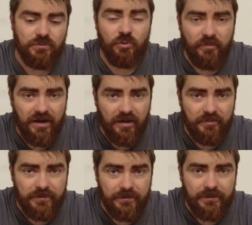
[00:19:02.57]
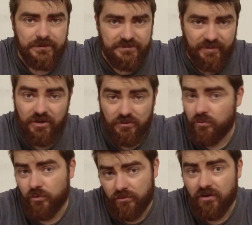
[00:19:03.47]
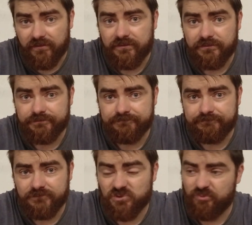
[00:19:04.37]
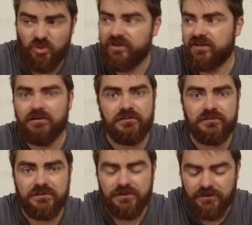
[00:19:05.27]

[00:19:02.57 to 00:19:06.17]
to warm up to burn the water off, and to boil it off.